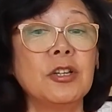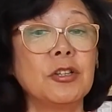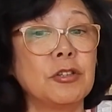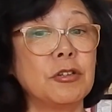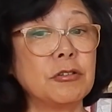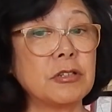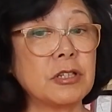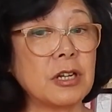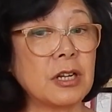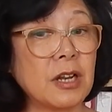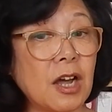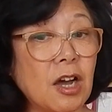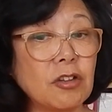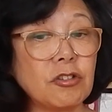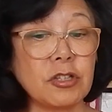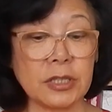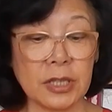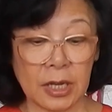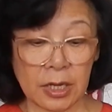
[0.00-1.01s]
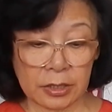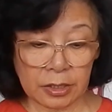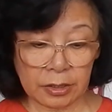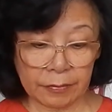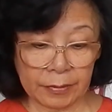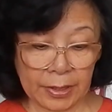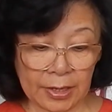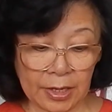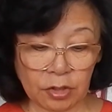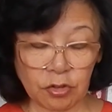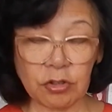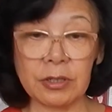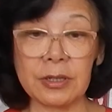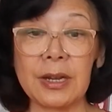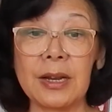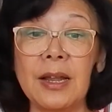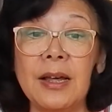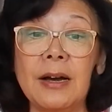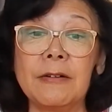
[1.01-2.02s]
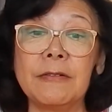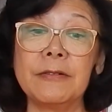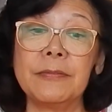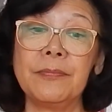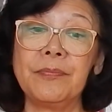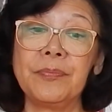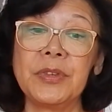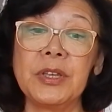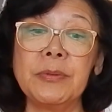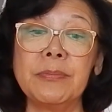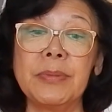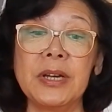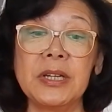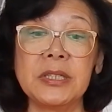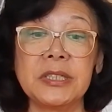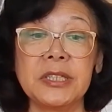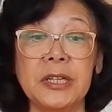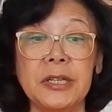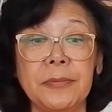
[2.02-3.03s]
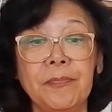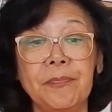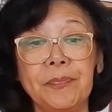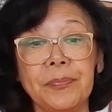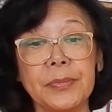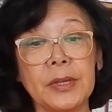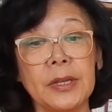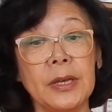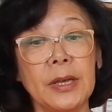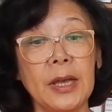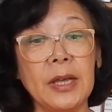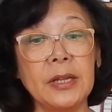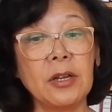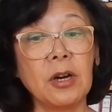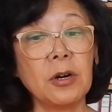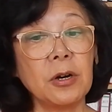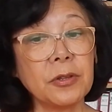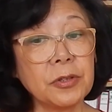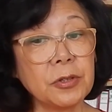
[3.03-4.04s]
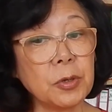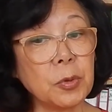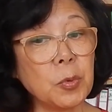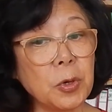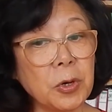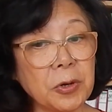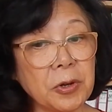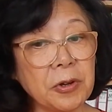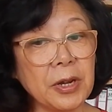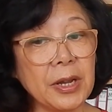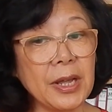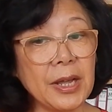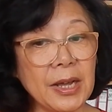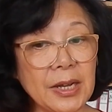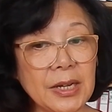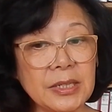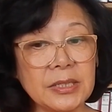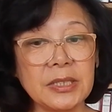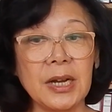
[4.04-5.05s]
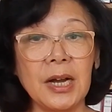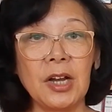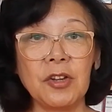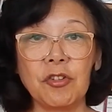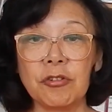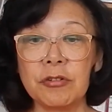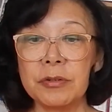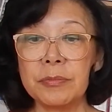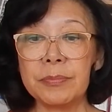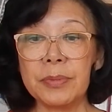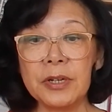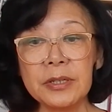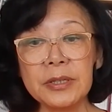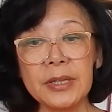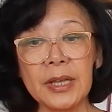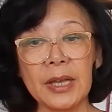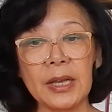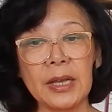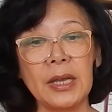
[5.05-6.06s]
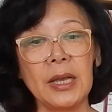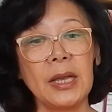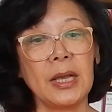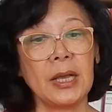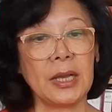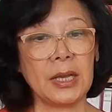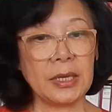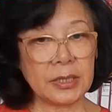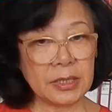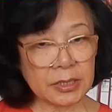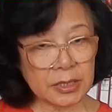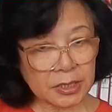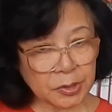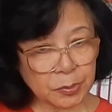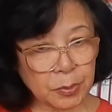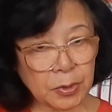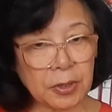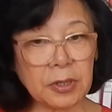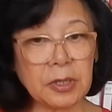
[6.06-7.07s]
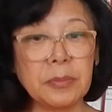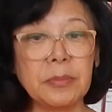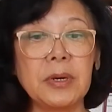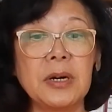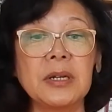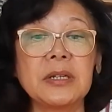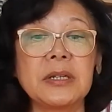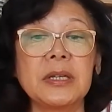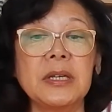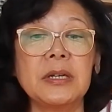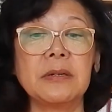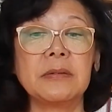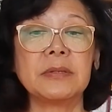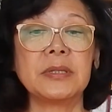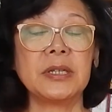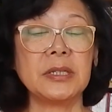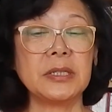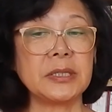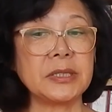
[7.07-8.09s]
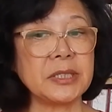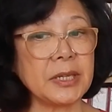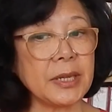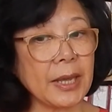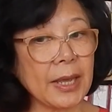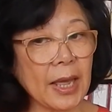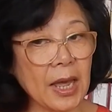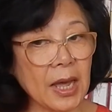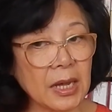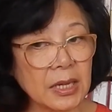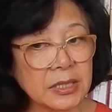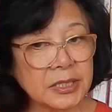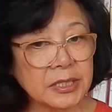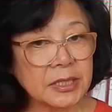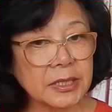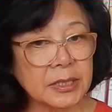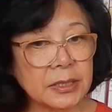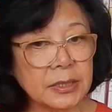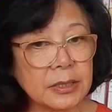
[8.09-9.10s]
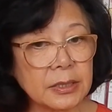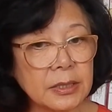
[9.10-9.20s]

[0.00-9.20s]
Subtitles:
due to the large size of electron cloud in benzene. And also, water has hydrogen bonding. It is a smaller molecule than acetic acid.